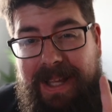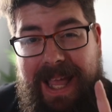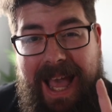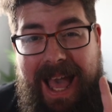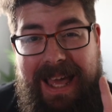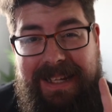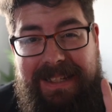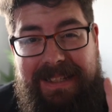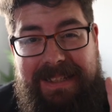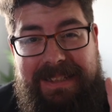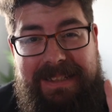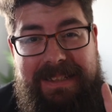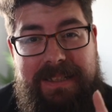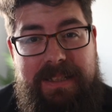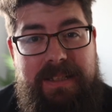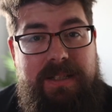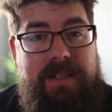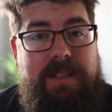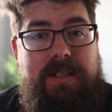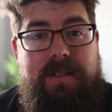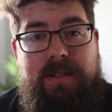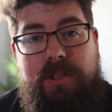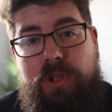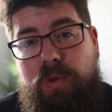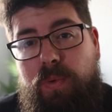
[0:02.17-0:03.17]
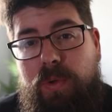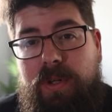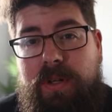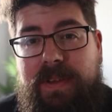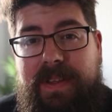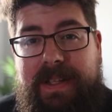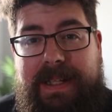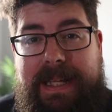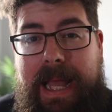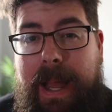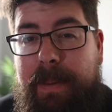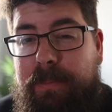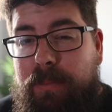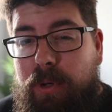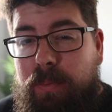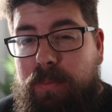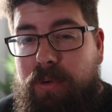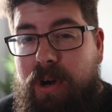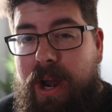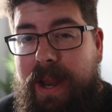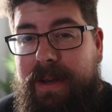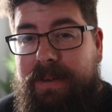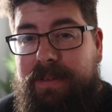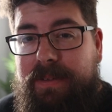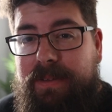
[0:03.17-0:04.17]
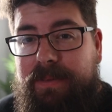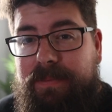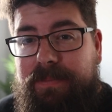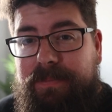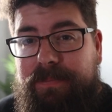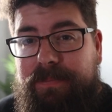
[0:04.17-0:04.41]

Canon to another camera brand.